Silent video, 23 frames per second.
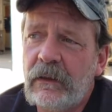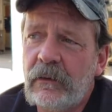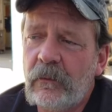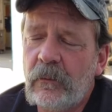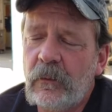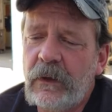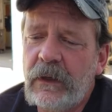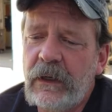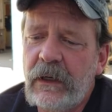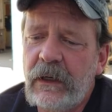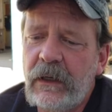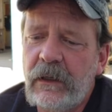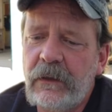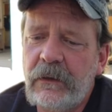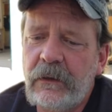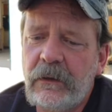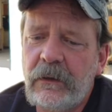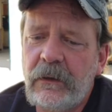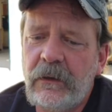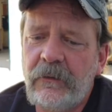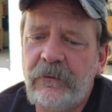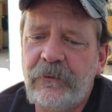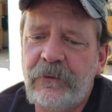we had
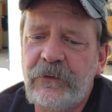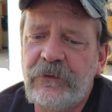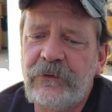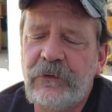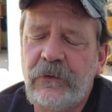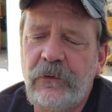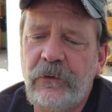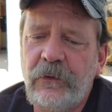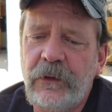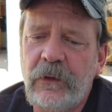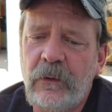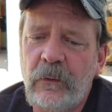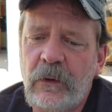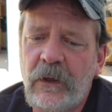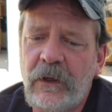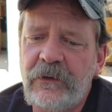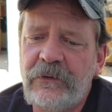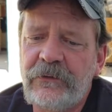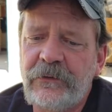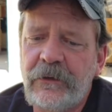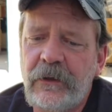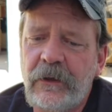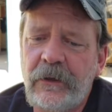a facility when I
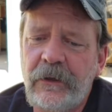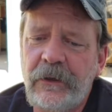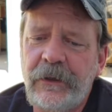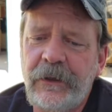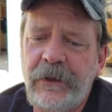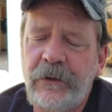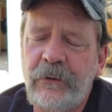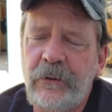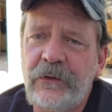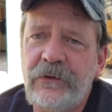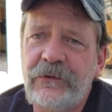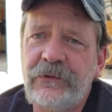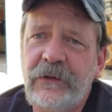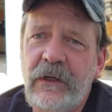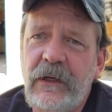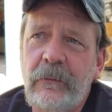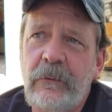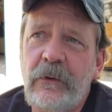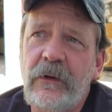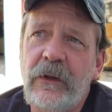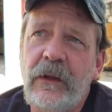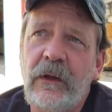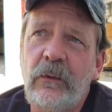started here at
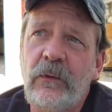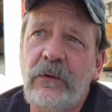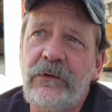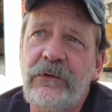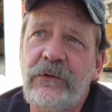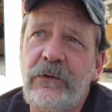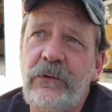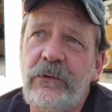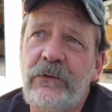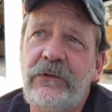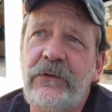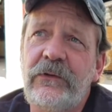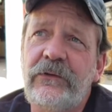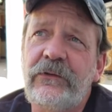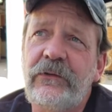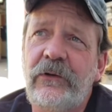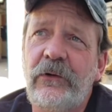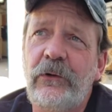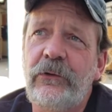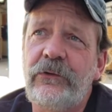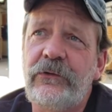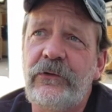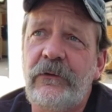Sabre that was used
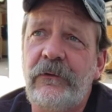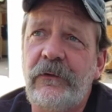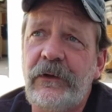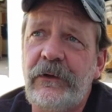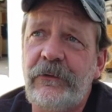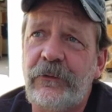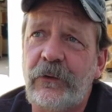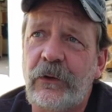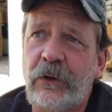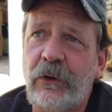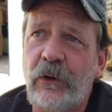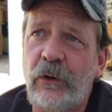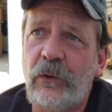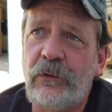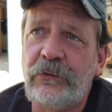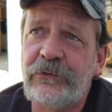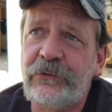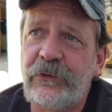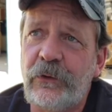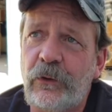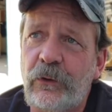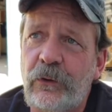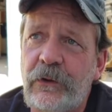exclusively for cold
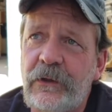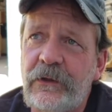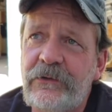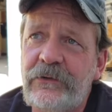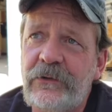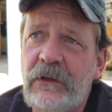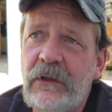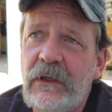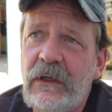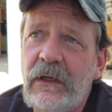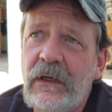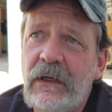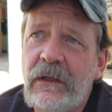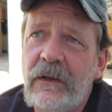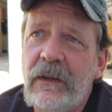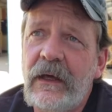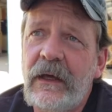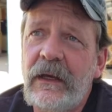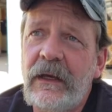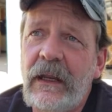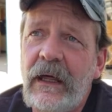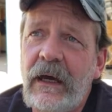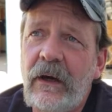storage.
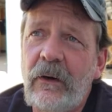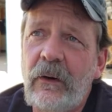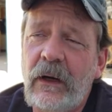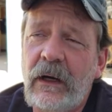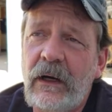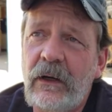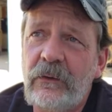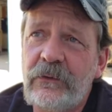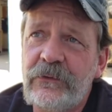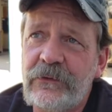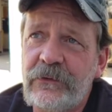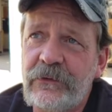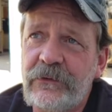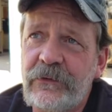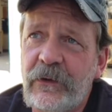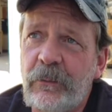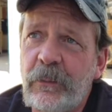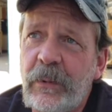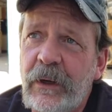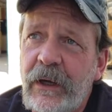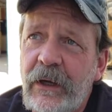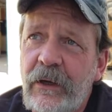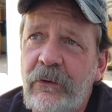That now houses a
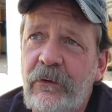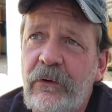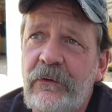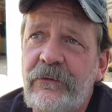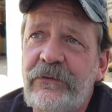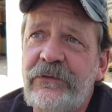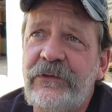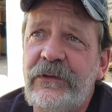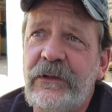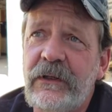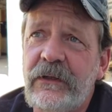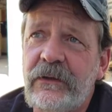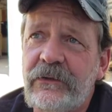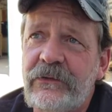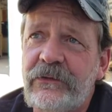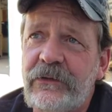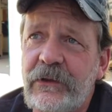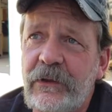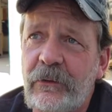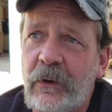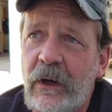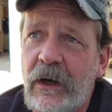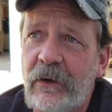pair of
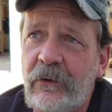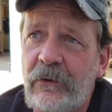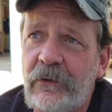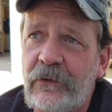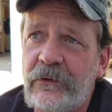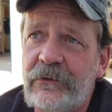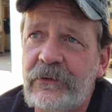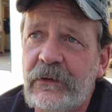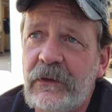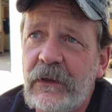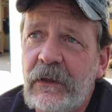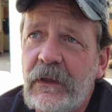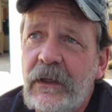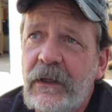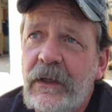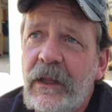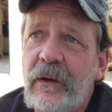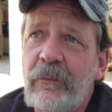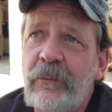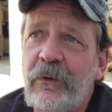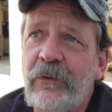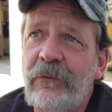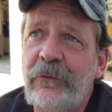CNC routers
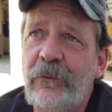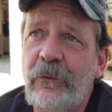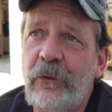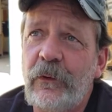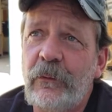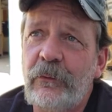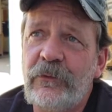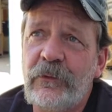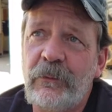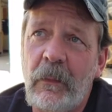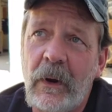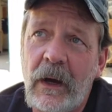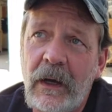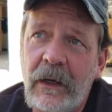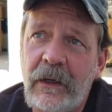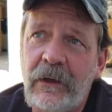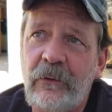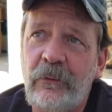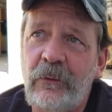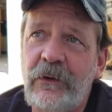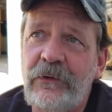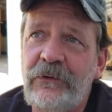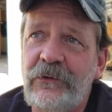that performs my
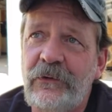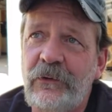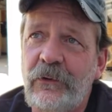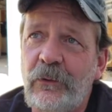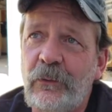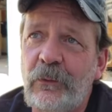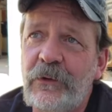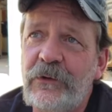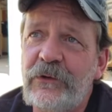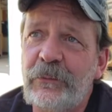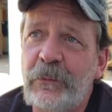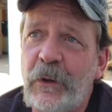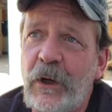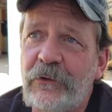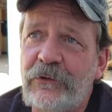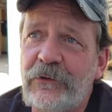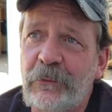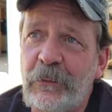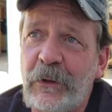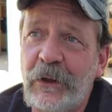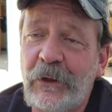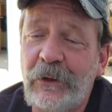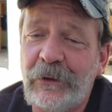original
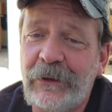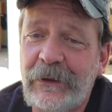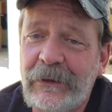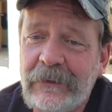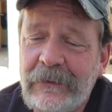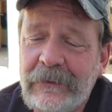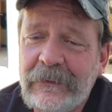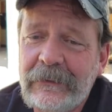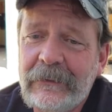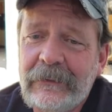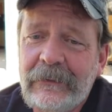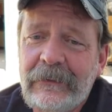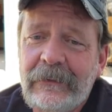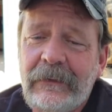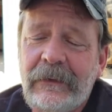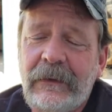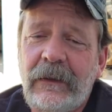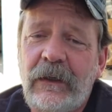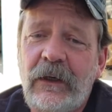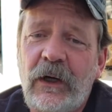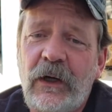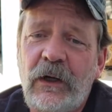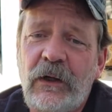responsibility.
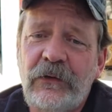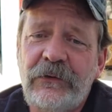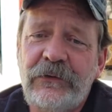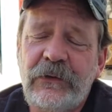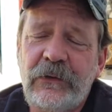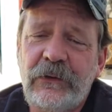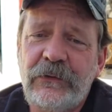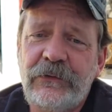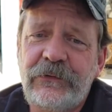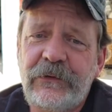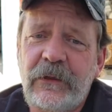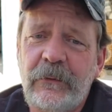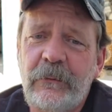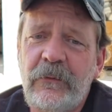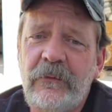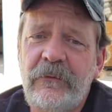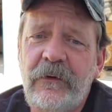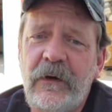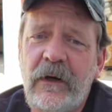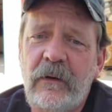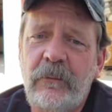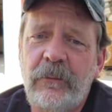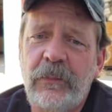Also, some
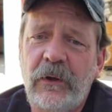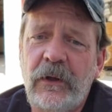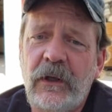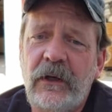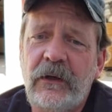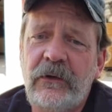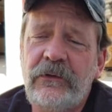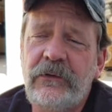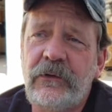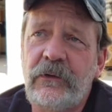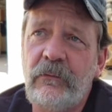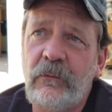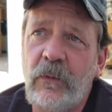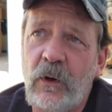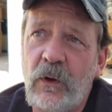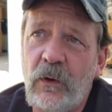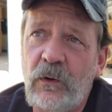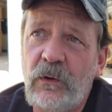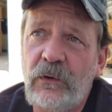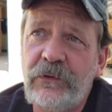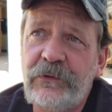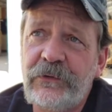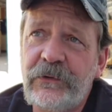of our plugs and
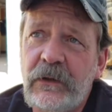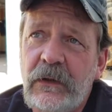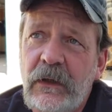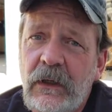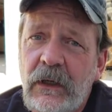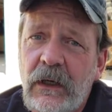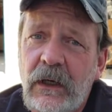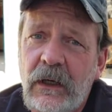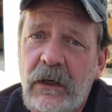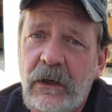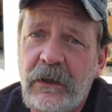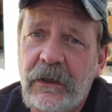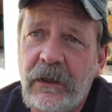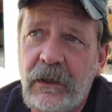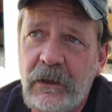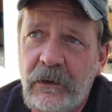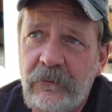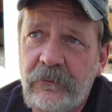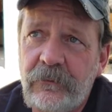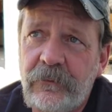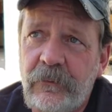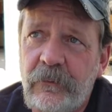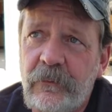molds are cut
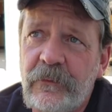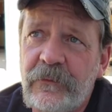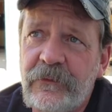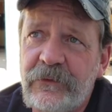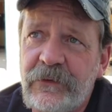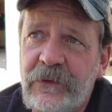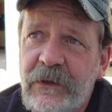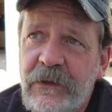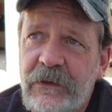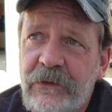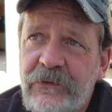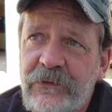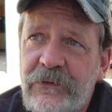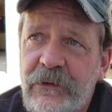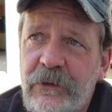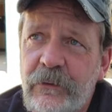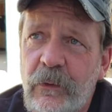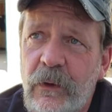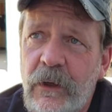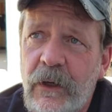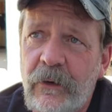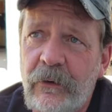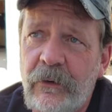from CNC
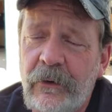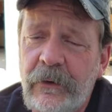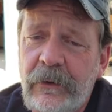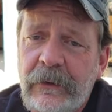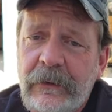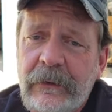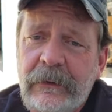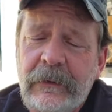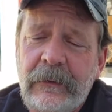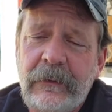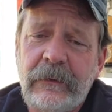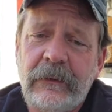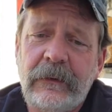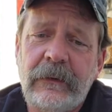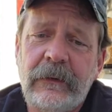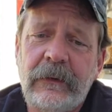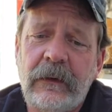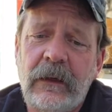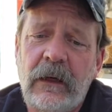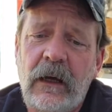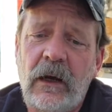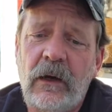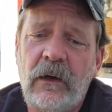router.
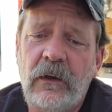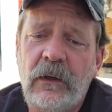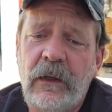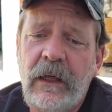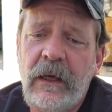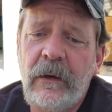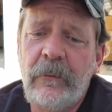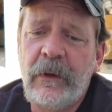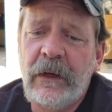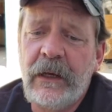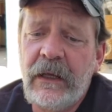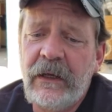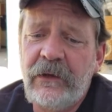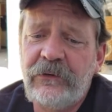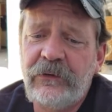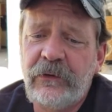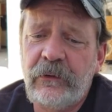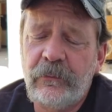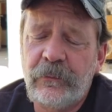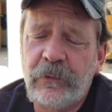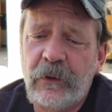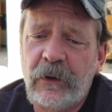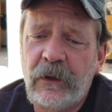Our
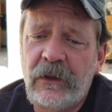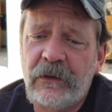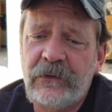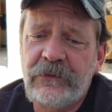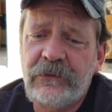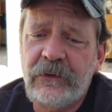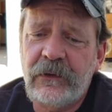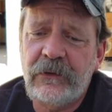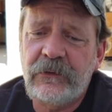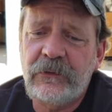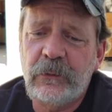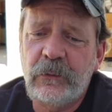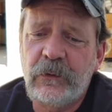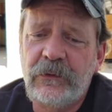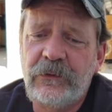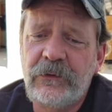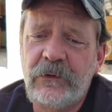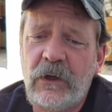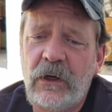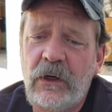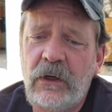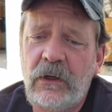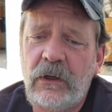lamination process was
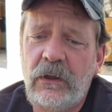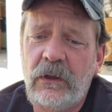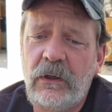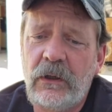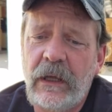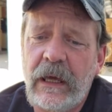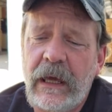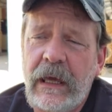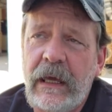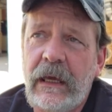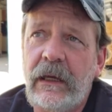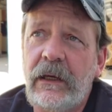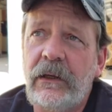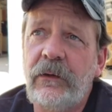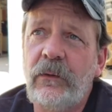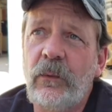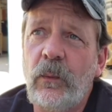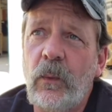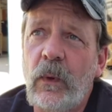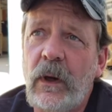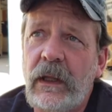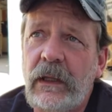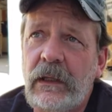all
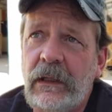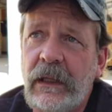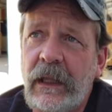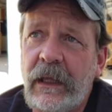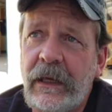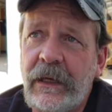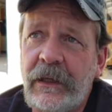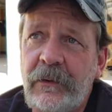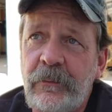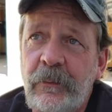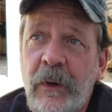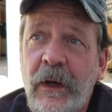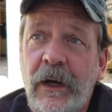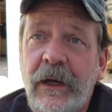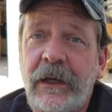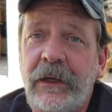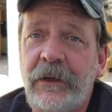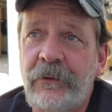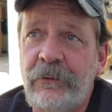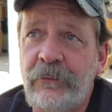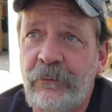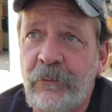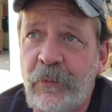hand wet-laid
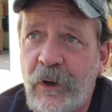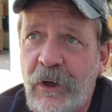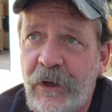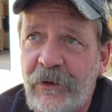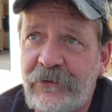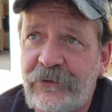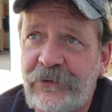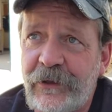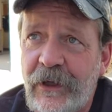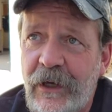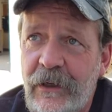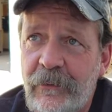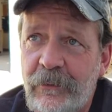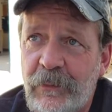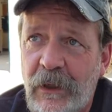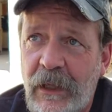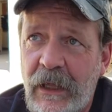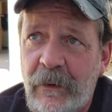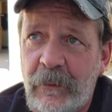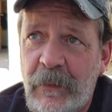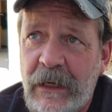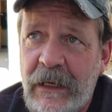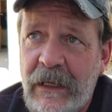bucket and brush type
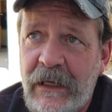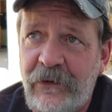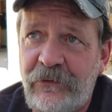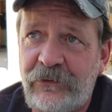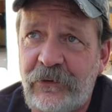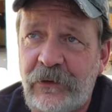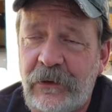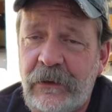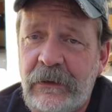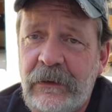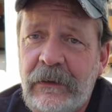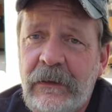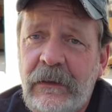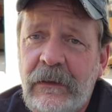lamination.